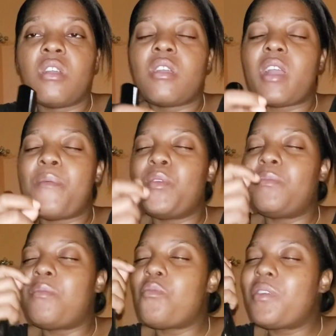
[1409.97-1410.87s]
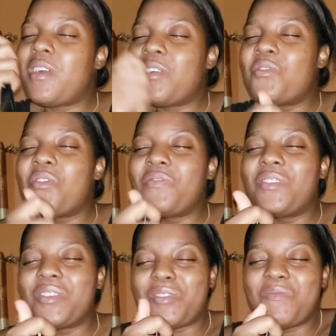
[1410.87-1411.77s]
Because I make them well and go down to
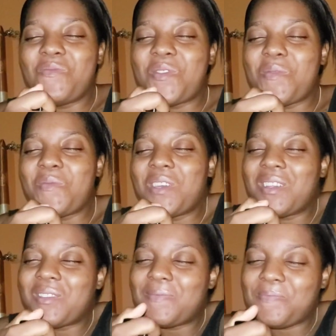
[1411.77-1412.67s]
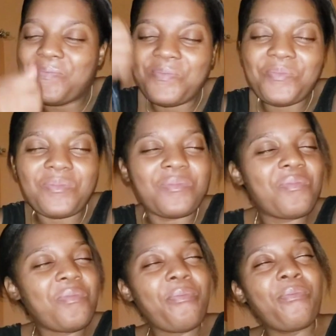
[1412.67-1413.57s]
go see my baby, you know.
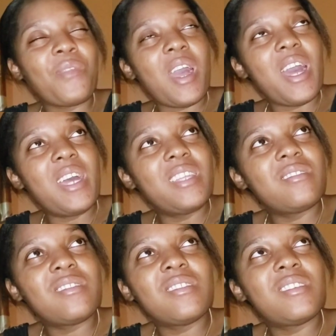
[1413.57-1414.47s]
And